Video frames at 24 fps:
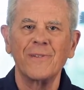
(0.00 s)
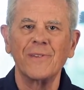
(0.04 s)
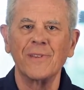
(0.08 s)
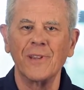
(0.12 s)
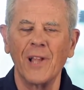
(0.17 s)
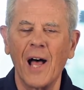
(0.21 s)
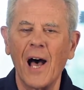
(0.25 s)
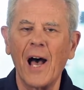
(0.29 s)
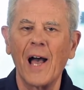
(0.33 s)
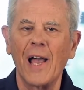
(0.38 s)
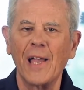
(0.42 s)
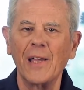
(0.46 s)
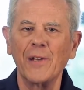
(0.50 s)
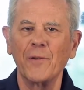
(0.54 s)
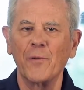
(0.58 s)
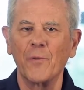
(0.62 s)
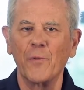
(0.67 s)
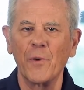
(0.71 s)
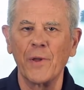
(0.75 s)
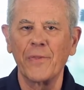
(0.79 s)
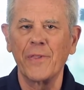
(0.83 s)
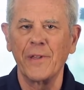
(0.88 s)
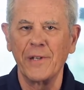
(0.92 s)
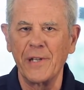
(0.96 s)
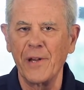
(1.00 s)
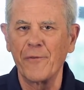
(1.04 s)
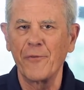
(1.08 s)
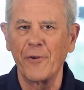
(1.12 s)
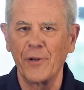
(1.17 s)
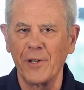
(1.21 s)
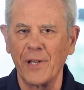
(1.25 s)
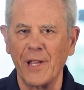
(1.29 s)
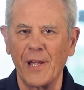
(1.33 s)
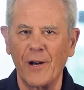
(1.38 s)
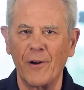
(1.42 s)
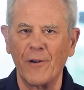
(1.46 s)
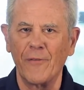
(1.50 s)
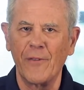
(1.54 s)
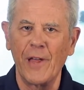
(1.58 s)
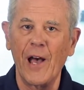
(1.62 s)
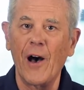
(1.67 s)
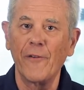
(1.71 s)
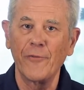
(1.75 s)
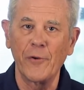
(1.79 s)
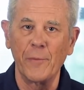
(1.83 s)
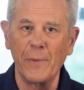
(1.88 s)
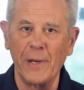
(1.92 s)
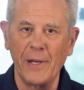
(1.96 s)
line with a different letter of the
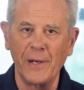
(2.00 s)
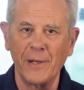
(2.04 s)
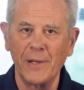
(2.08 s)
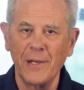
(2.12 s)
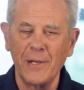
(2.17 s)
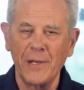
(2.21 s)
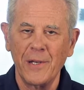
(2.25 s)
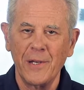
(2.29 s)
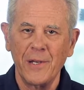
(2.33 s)
alphabet.